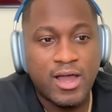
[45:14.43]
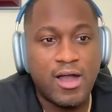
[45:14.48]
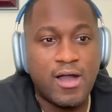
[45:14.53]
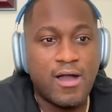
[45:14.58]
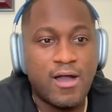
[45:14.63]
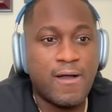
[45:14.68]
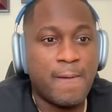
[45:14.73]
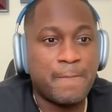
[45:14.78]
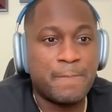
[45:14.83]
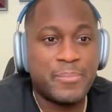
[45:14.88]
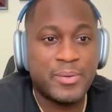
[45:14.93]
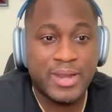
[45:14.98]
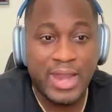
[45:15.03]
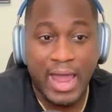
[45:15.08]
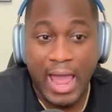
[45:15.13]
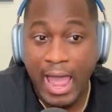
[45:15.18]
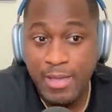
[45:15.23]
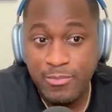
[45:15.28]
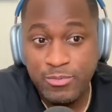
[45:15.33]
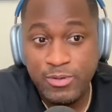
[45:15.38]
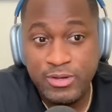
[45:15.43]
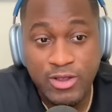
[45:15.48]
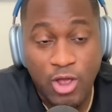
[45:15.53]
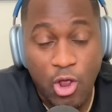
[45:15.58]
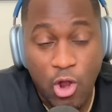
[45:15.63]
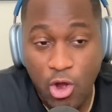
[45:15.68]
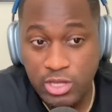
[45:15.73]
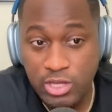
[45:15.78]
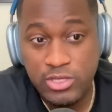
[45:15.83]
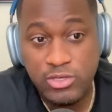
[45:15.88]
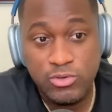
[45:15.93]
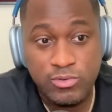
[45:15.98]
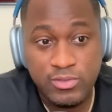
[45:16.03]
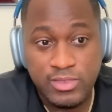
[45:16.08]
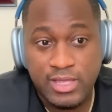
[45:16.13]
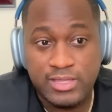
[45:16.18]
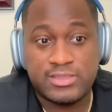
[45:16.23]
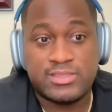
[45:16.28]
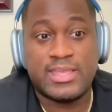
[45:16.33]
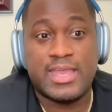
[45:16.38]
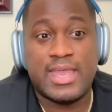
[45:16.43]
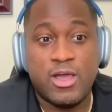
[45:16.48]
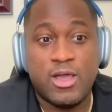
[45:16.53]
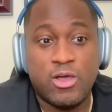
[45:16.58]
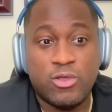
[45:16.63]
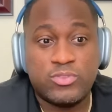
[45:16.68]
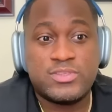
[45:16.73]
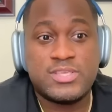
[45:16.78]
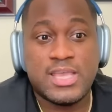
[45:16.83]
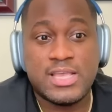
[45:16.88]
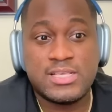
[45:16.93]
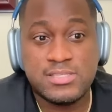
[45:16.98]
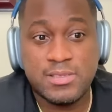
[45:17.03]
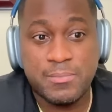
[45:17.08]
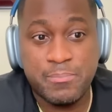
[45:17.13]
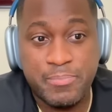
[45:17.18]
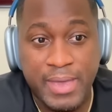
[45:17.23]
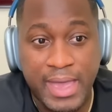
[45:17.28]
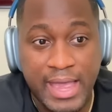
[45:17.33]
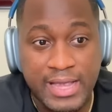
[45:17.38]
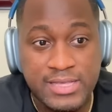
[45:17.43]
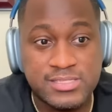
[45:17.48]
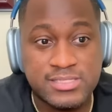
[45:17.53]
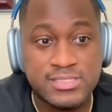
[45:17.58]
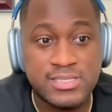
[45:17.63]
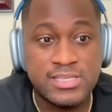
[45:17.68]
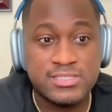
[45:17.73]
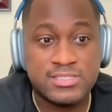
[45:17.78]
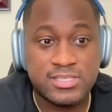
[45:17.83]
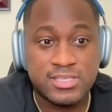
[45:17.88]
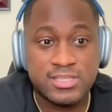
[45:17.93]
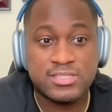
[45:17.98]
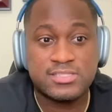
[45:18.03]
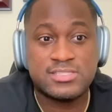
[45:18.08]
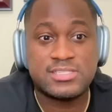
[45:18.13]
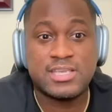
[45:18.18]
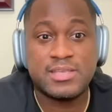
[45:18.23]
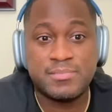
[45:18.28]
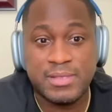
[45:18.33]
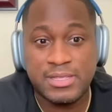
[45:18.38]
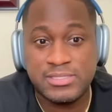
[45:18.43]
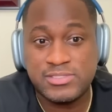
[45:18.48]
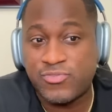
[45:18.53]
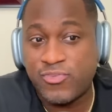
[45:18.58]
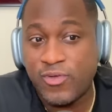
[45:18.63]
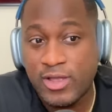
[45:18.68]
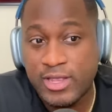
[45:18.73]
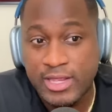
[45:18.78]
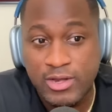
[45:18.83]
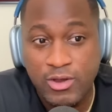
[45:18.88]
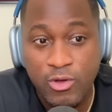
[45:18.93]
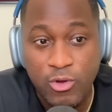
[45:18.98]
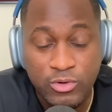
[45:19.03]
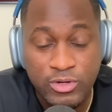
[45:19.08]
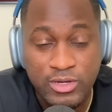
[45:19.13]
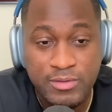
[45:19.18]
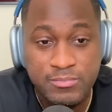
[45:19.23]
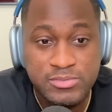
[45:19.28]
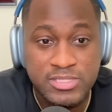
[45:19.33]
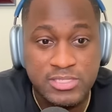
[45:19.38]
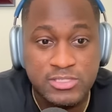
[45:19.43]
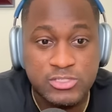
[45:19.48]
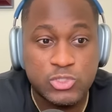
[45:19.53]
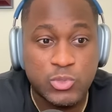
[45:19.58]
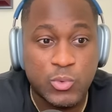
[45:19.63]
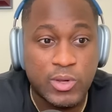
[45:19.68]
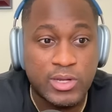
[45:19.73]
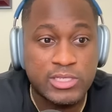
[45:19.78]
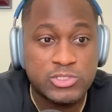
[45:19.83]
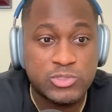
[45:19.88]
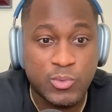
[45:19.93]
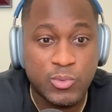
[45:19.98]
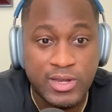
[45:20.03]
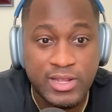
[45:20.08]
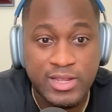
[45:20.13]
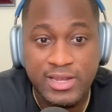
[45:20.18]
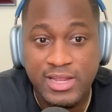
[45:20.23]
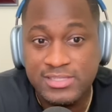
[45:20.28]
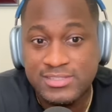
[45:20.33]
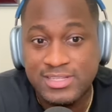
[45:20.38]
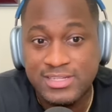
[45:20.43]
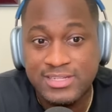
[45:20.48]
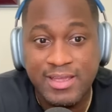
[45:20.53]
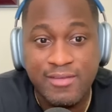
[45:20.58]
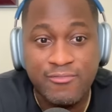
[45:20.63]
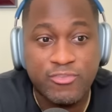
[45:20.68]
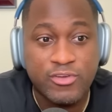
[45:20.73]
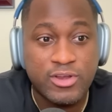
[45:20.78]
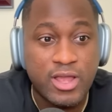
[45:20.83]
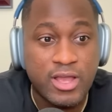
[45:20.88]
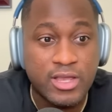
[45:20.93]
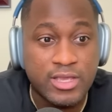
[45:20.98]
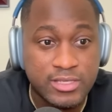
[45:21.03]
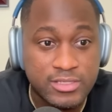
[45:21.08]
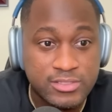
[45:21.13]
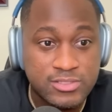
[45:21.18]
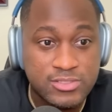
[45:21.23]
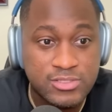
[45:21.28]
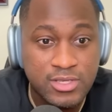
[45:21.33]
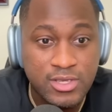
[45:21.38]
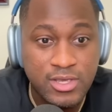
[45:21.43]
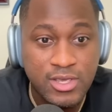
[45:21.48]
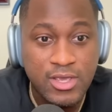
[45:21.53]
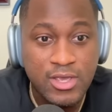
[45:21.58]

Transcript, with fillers: Um, but I would argue that the health takes a back seat to the team that's owned them since 2020, and that's the Denver Nuggets.